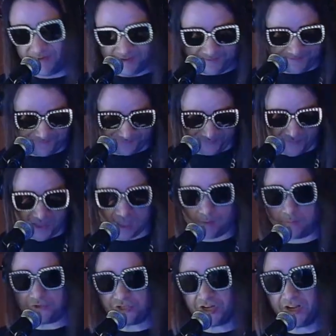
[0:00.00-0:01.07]
But
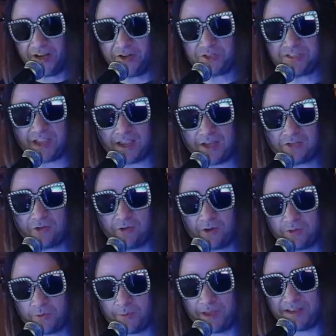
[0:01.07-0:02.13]
you're gonna need your second controller because we're
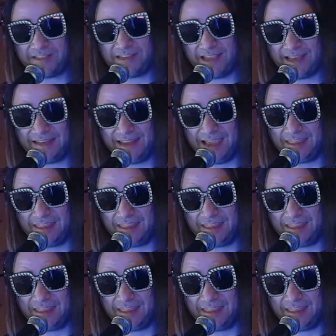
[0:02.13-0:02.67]
about to take a death.